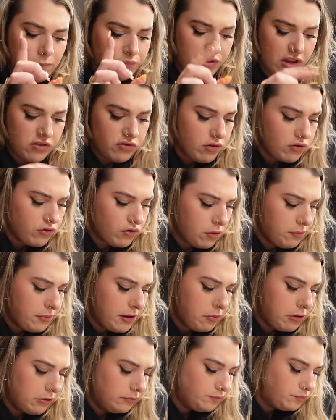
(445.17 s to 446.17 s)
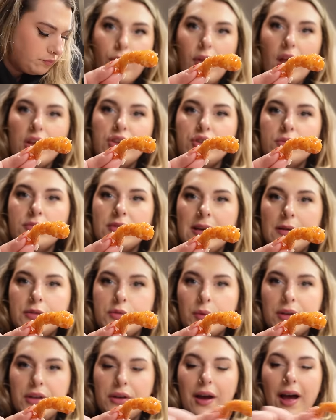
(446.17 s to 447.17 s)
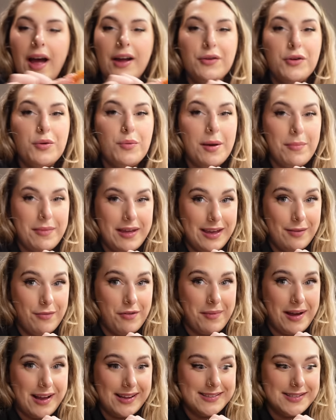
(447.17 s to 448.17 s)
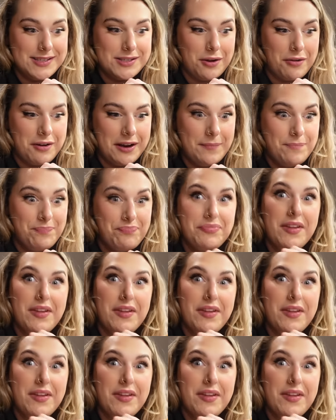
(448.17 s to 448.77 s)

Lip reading: That's not salt and pepper. And sometimes when you, I don't know why I'm eating with my hands, sorry.